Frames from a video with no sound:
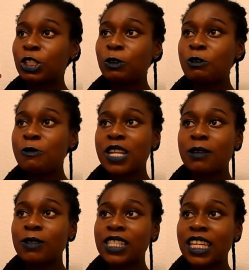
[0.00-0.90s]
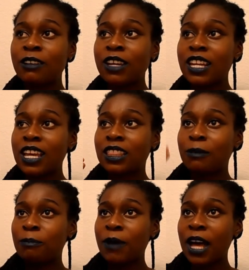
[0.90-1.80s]
you would have been able to hear it
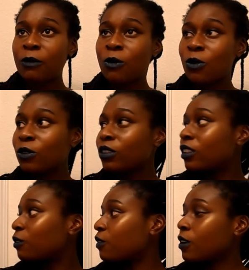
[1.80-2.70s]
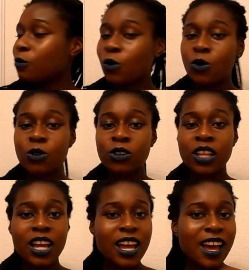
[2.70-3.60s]
at the back wall, at the front wall,